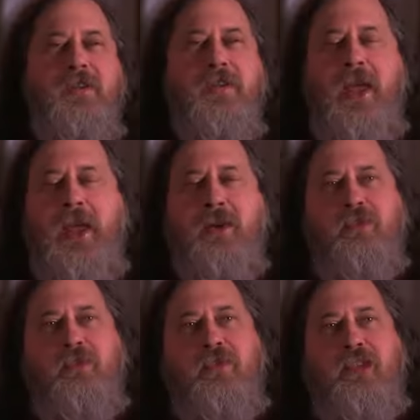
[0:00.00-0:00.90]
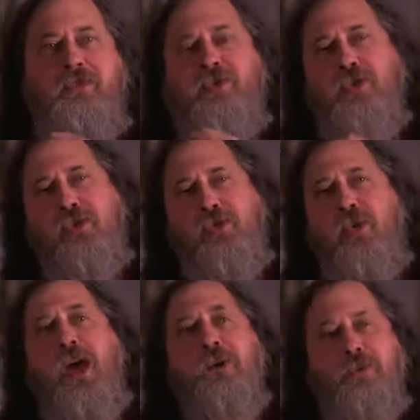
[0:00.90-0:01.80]
Now, if you don't know
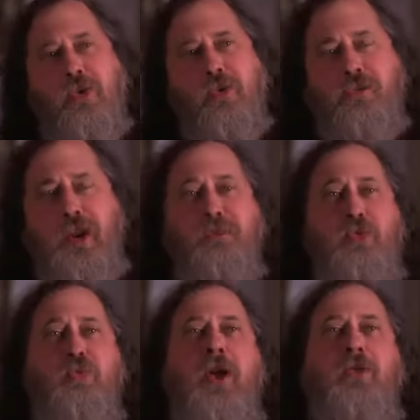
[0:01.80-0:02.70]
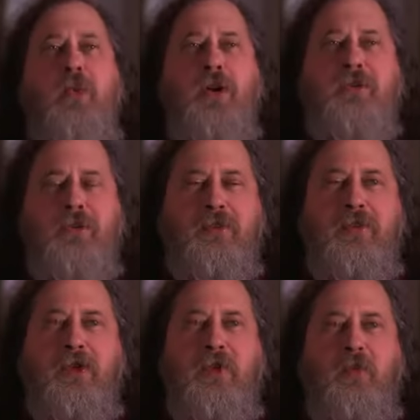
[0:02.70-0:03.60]
how to program, you might wonder,
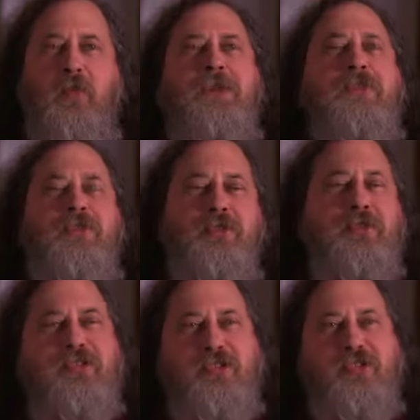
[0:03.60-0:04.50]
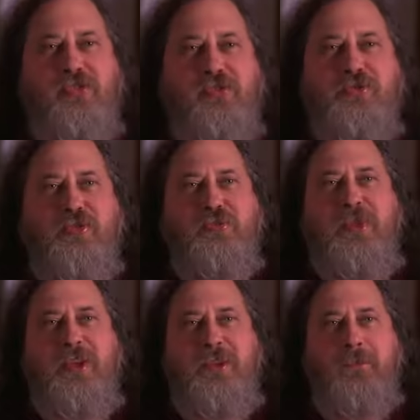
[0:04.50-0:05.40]
what good does this do for
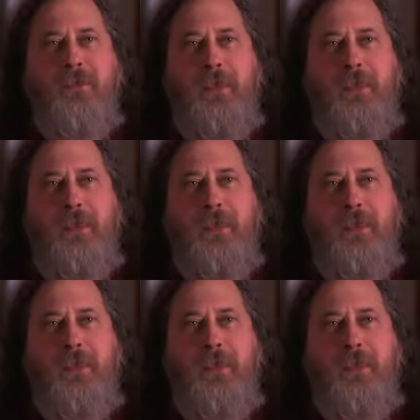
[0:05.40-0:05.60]
me?